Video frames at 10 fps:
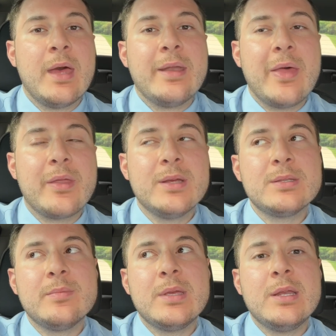Now, that
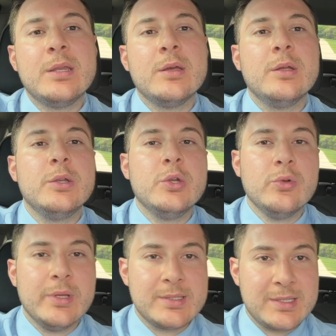doesn't mean new
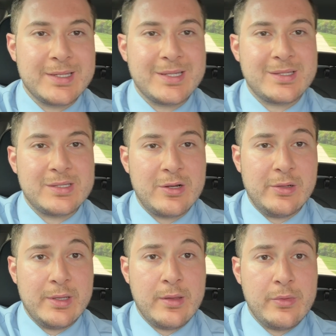listings
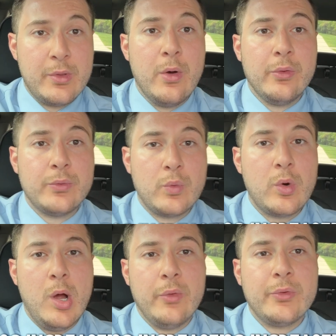necessarily. Those
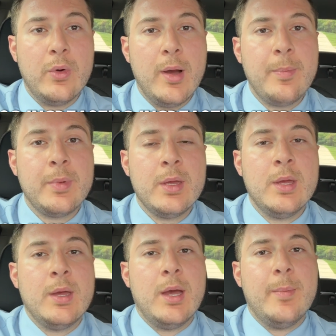were also up
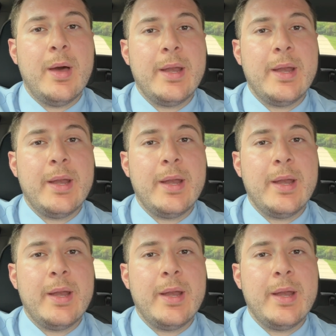about